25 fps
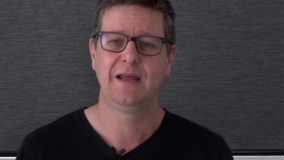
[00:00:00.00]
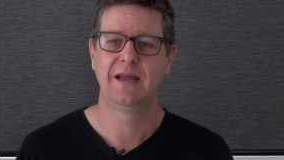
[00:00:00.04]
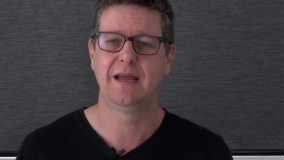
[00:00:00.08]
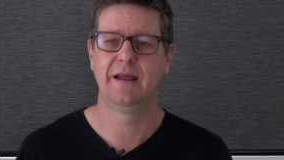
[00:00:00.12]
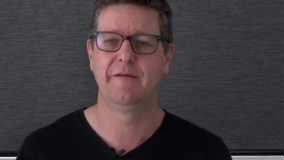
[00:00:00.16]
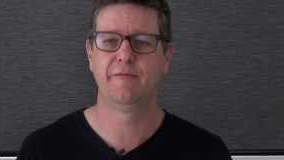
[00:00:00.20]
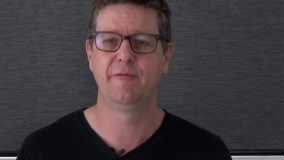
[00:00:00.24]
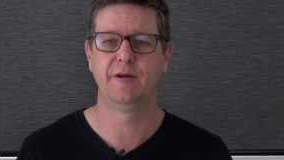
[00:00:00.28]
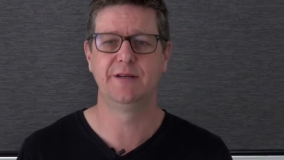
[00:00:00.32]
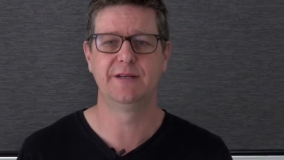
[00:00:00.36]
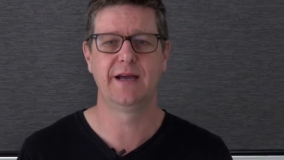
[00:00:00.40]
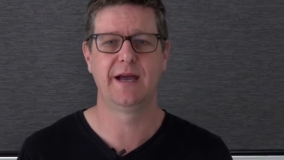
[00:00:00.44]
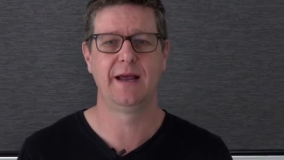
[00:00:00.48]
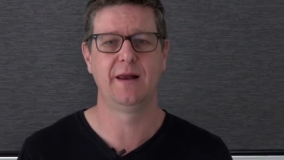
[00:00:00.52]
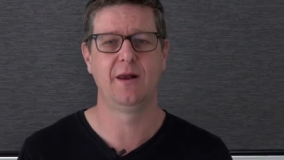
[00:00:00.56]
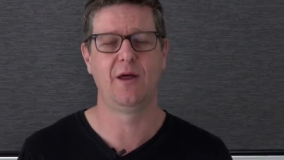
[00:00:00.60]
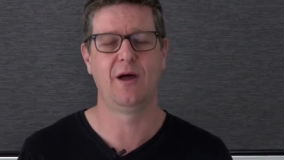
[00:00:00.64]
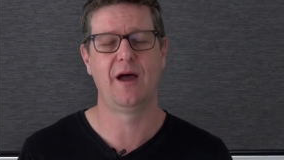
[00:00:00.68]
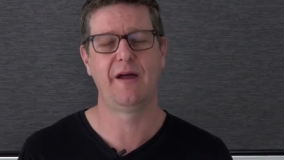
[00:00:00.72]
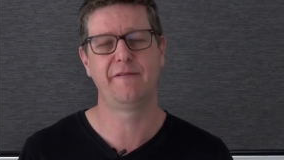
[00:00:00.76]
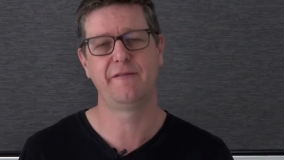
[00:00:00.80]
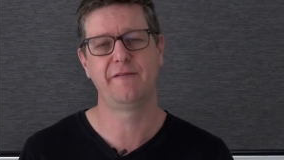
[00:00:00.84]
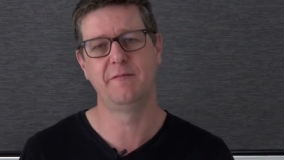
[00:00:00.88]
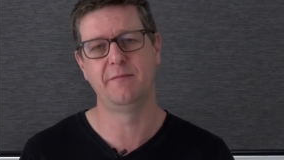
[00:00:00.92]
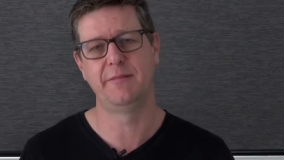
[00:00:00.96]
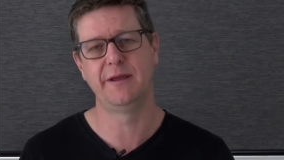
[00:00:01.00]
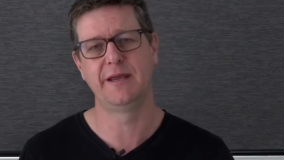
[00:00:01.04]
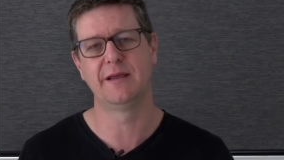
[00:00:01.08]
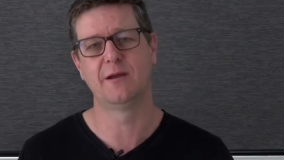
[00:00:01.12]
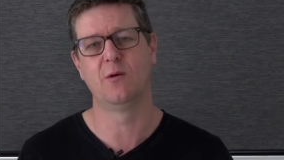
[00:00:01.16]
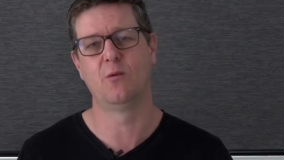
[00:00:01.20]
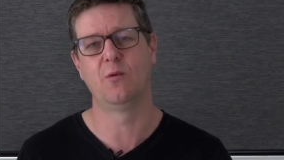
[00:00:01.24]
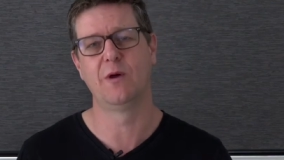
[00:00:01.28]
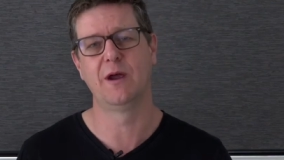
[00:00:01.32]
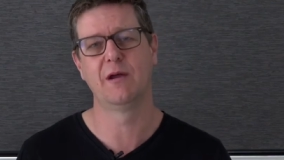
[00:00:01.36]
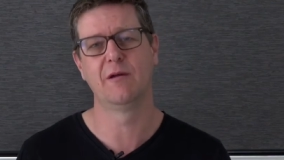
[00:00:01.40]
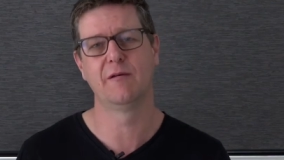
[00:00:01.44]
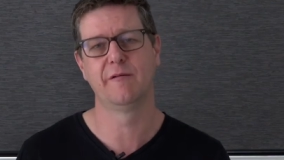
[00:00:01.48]
everyday life and being
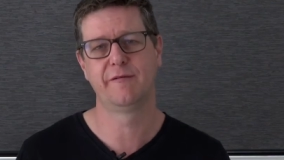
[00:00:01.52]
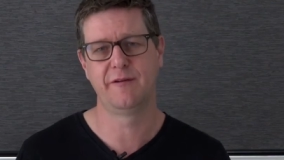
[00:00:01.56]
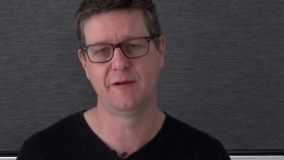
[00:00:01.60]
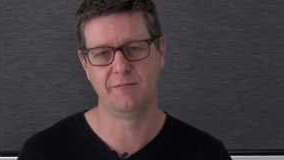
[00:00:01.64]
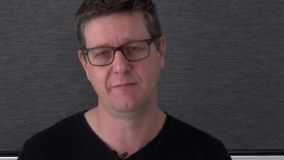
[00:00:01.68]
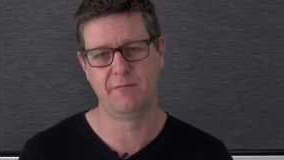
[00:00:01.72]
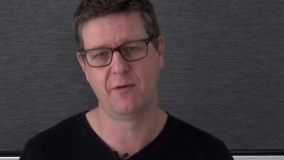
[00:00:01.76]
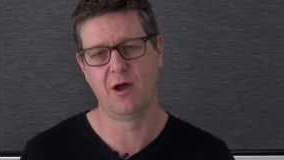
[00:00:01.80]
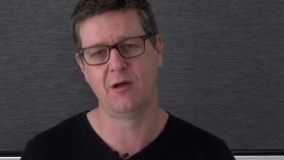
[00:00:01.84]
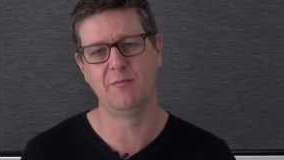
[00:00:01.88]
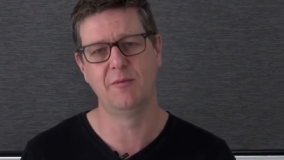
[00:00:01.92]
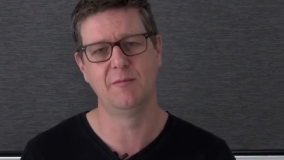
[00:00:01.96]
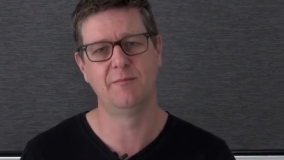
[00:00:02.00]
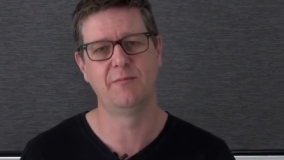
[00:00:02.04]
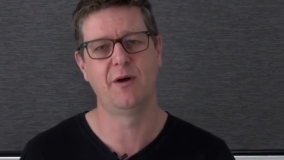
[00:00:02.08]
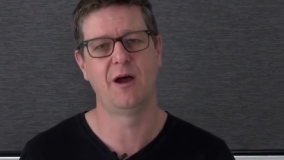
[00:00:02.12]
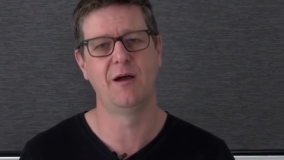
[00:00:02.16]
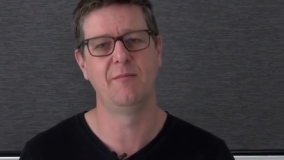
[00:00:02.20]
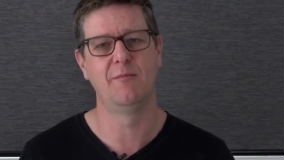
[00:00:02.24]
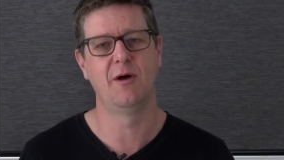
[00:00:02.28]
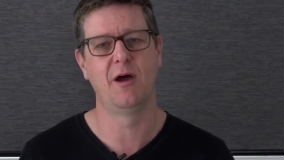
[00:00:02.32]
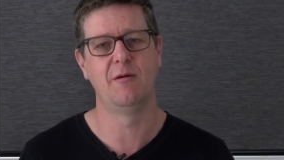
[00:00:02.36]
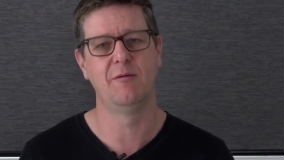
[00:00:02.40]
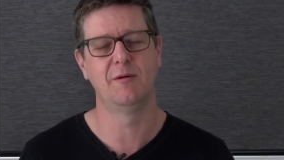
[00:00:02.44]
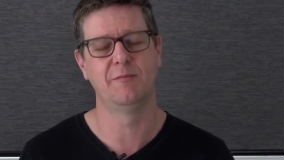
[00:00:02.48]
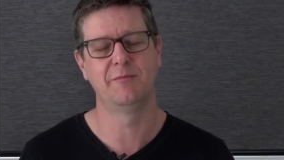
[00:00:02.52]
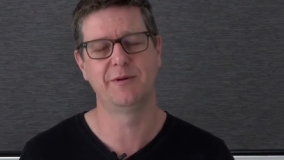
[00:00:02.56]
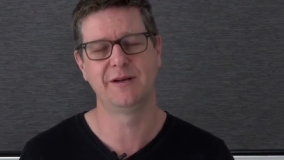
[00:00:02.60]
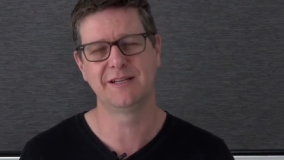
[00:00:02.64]
aware of Him moment by moment.